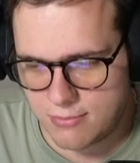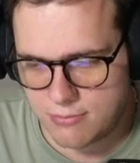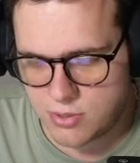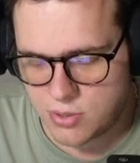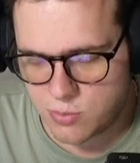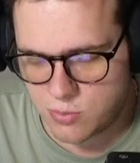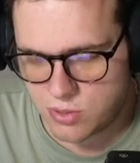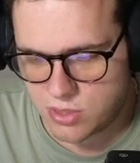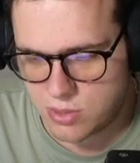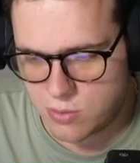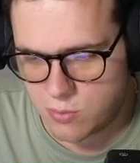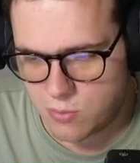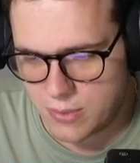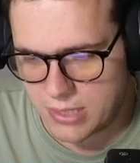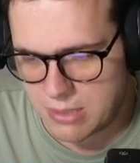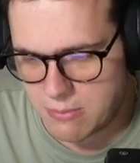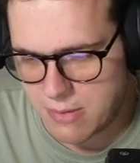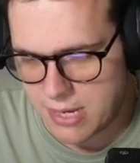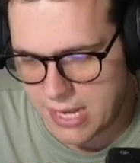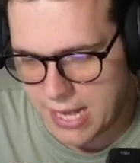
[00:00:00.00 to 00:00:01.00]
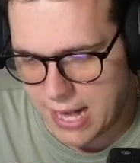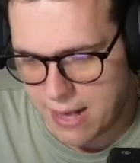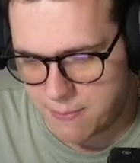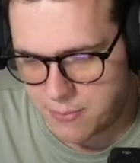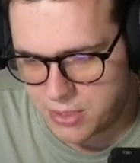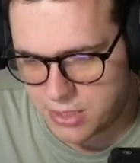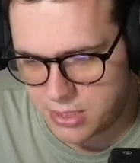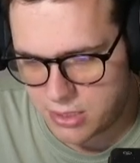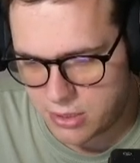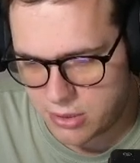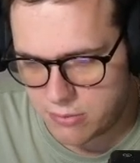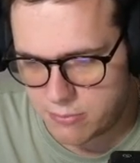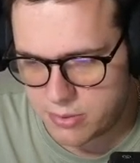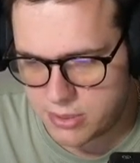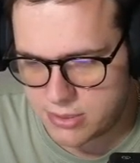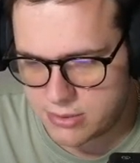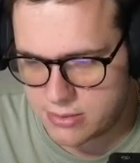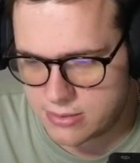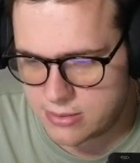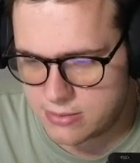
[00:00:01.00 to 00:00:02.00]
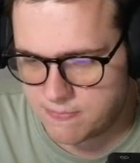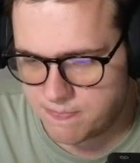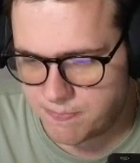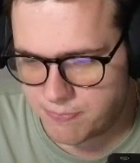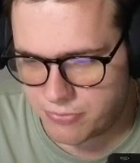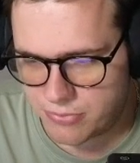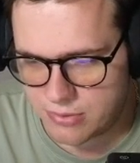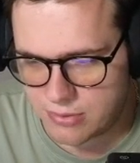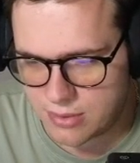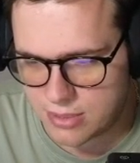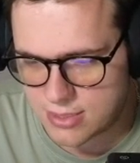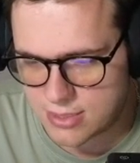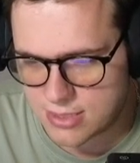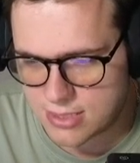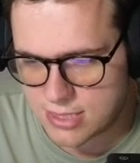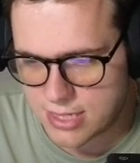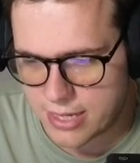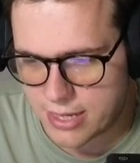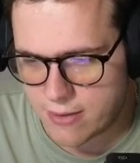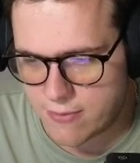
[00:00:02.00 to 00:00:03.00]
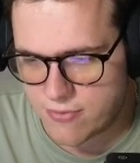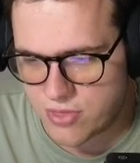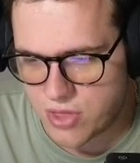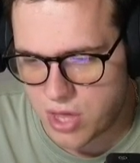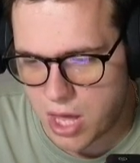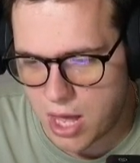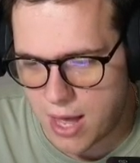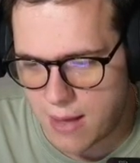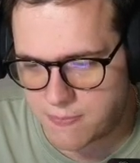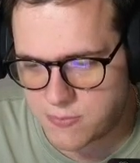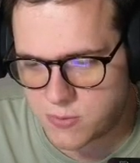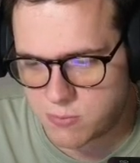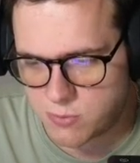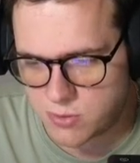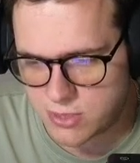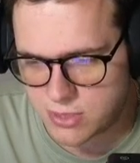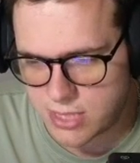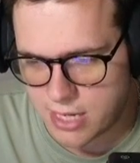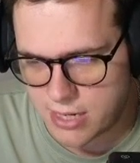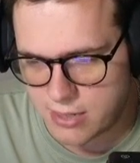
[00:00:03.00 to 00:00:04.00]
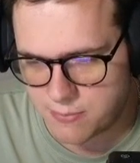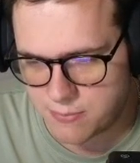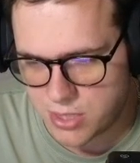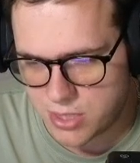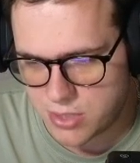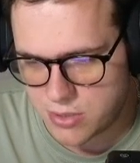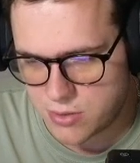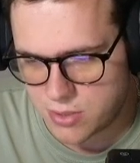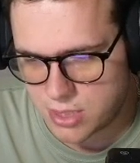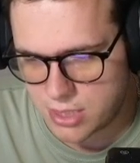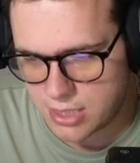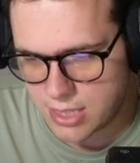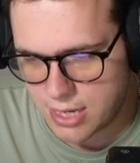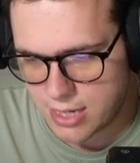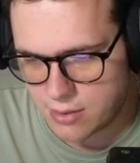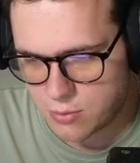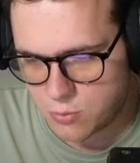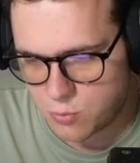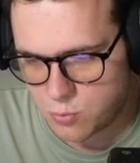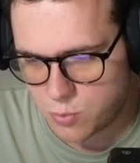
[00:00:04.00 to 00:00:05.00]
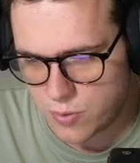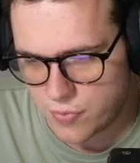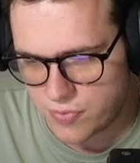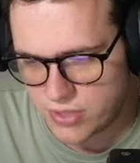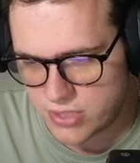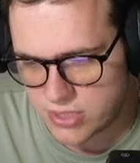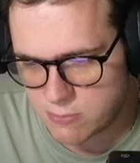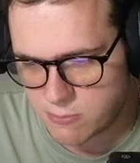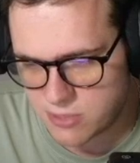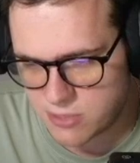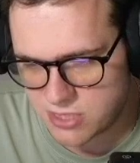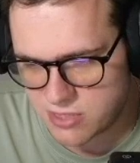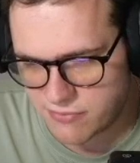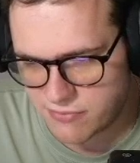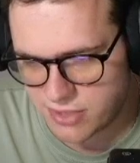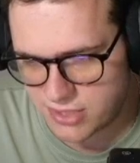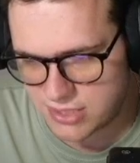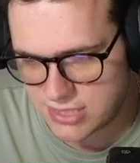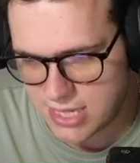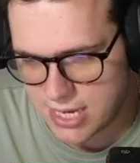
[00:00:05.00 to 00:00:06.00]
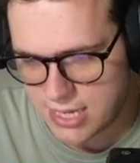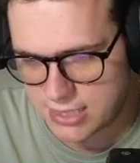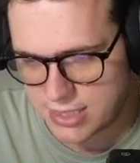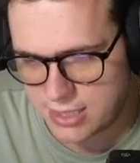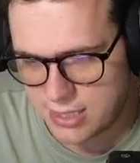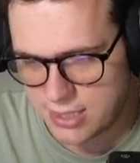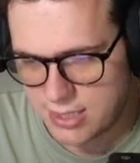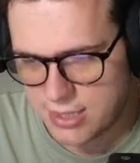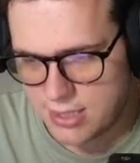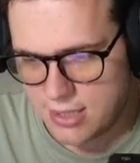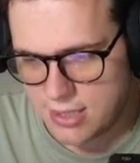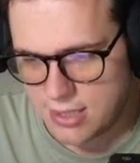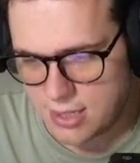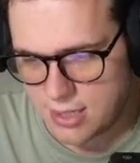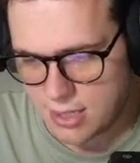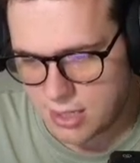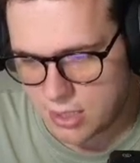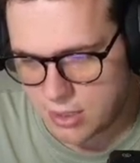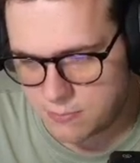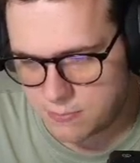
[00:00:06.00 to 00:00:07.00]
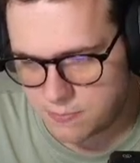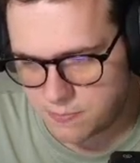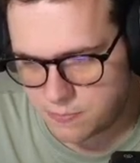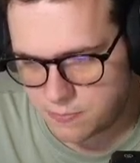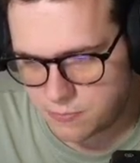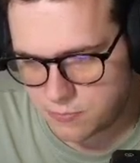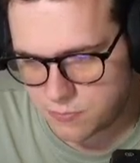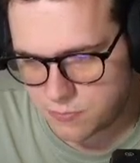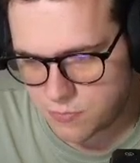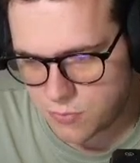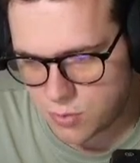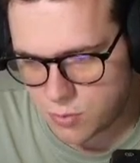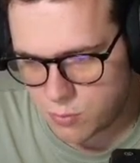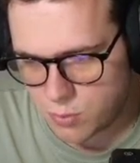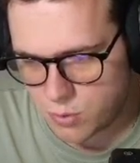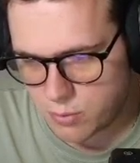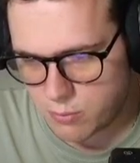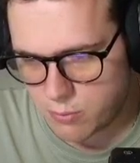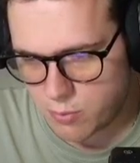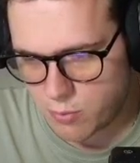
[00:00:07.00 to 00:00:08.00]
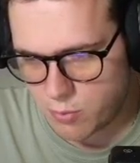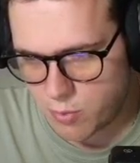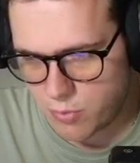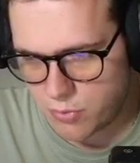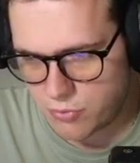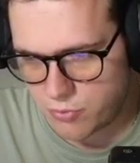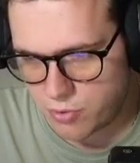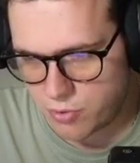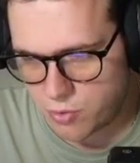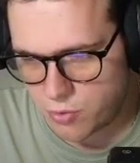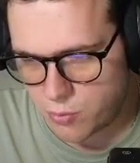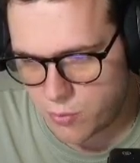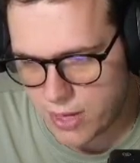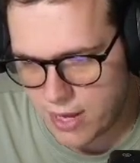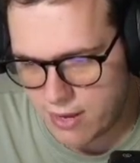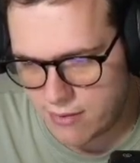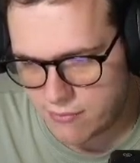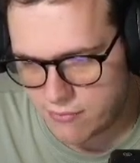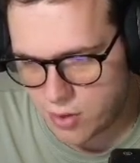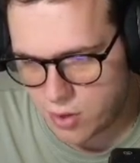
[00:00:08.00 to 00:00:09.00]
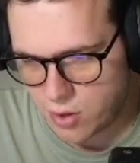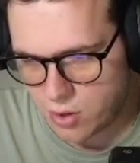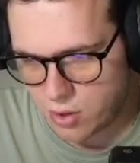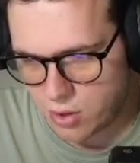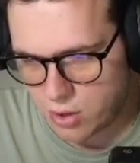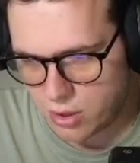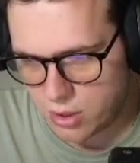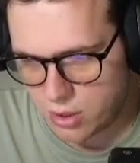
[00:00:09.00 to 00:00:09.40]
we'll see what we can make happen here. But this is like the optimal setup that you can get with this specific deck. We're going to be rolling through. We have our